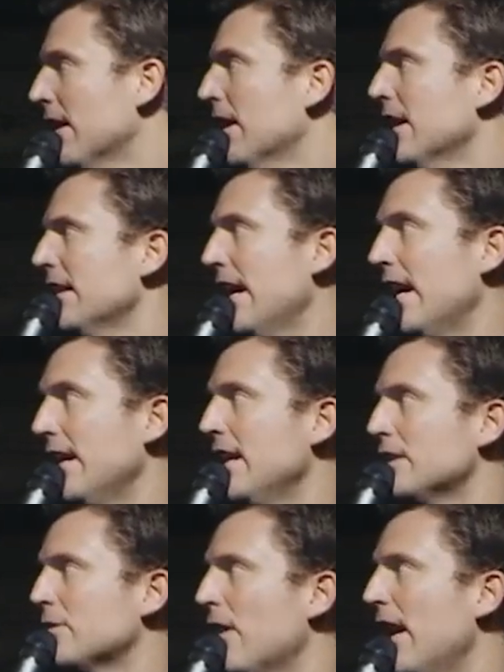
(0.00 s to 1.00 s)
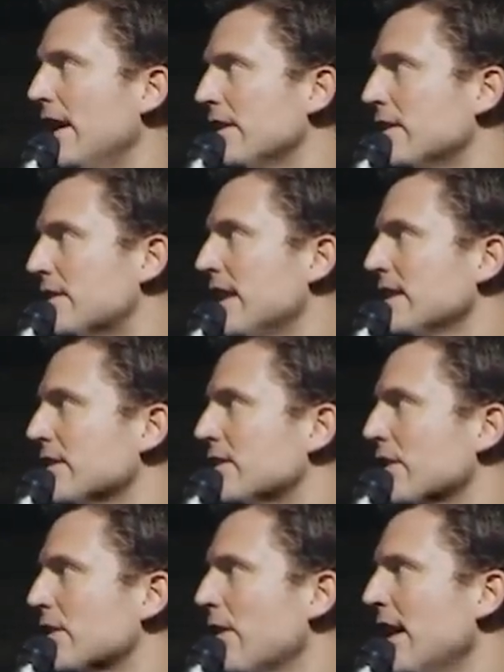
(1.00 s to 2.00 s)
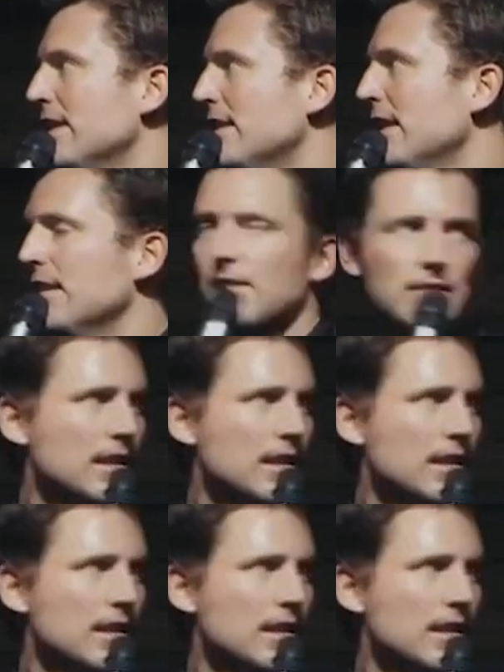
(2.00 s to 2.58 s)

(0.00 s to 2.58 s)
yeah, it is, right? Seasons are crazy.